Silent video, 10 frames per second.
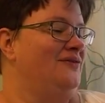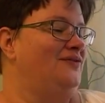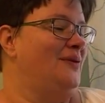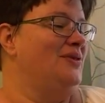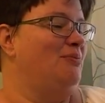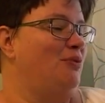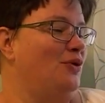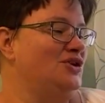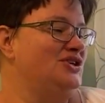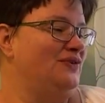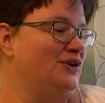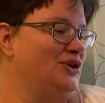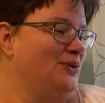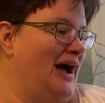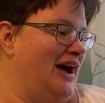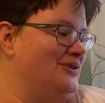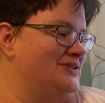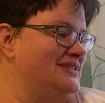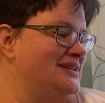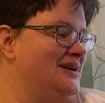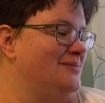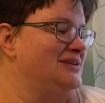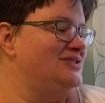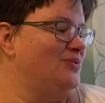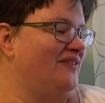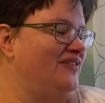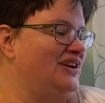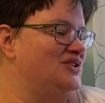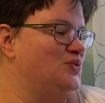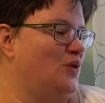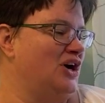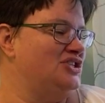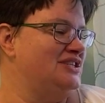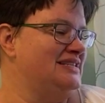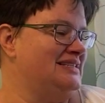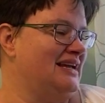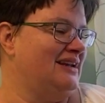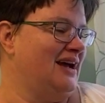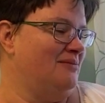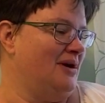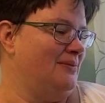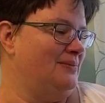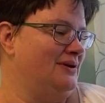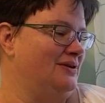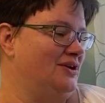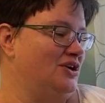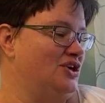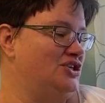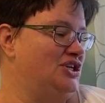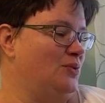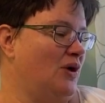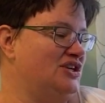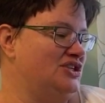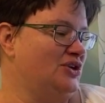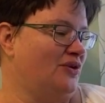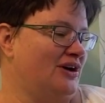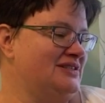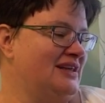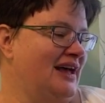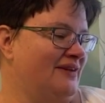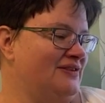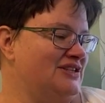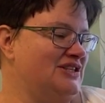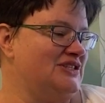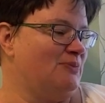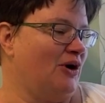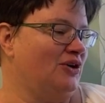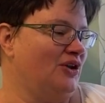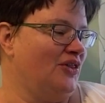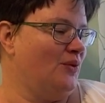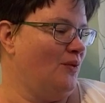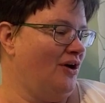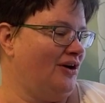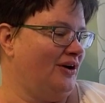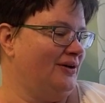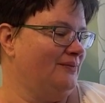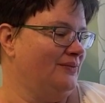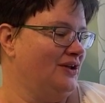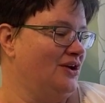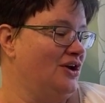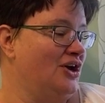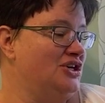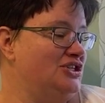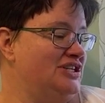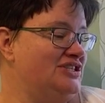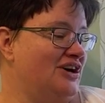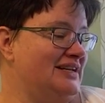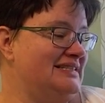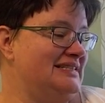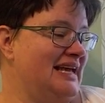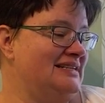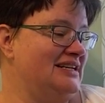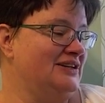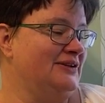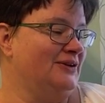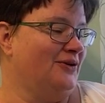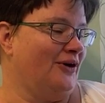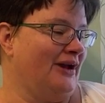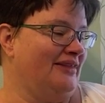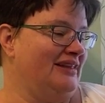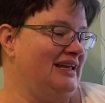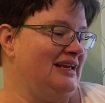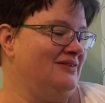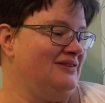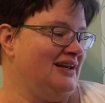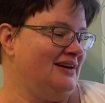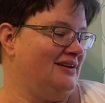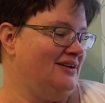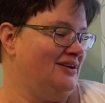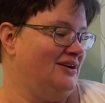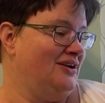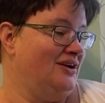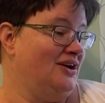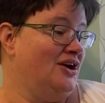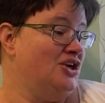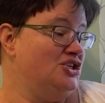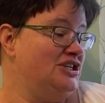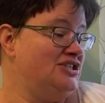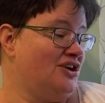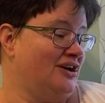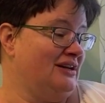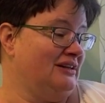From the porch of her new house, Miss Rumphius watched the sun come up. She watched it cross the heavens and sparkle on the water. She saw it set in glory in the evening. She started a